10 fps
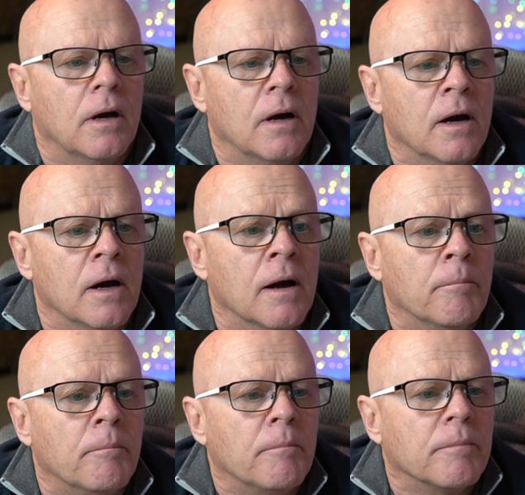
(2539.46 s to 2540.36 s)

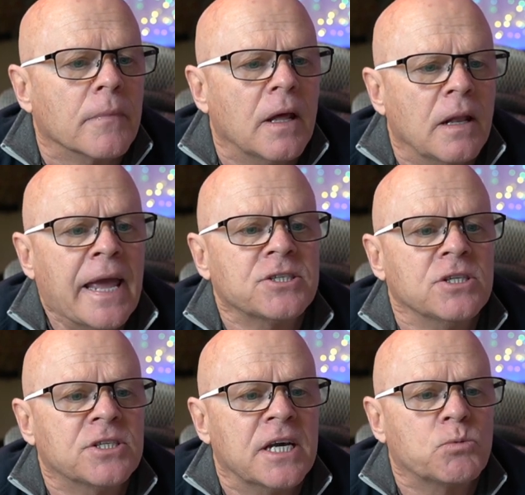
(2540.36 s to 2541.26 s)
Um,
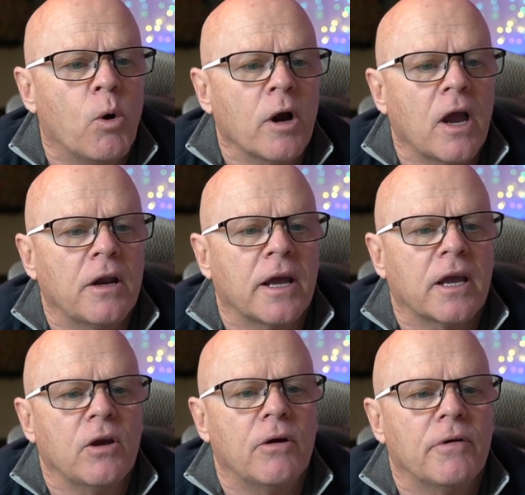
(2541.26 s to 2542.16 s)
Langston says, What codec
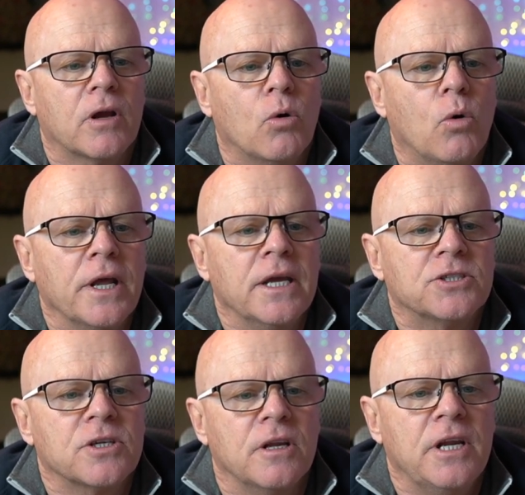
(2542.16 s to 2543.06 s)
are you recording
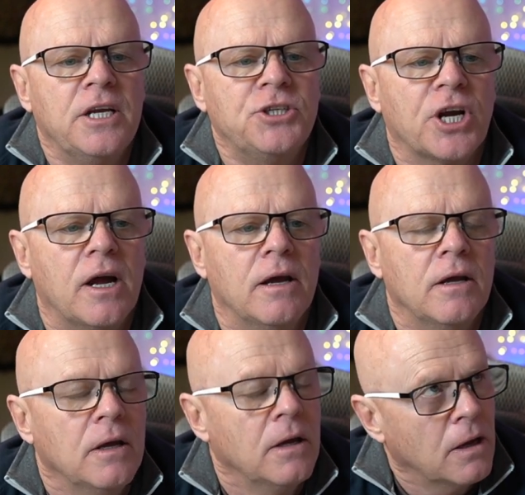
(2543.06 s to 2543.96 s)
into the Ninja?
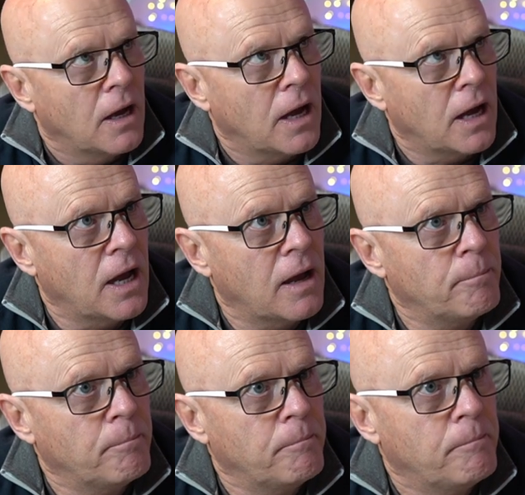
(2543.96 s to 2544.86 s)

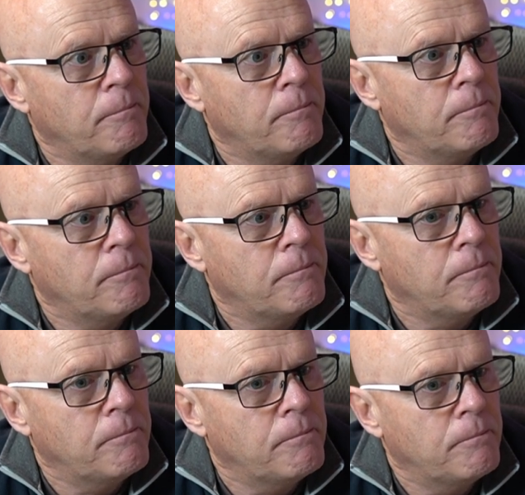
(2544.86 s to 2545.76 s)

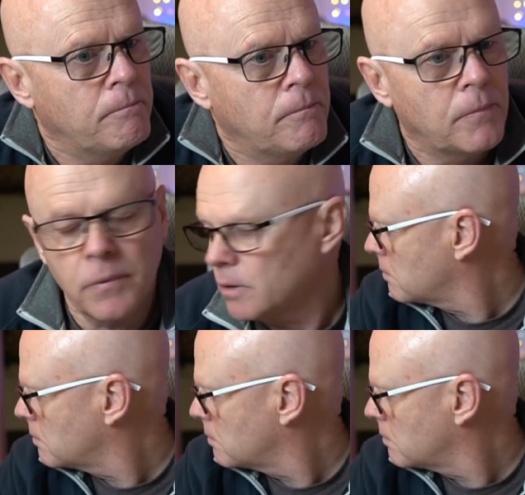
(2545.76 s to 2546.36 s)
Um,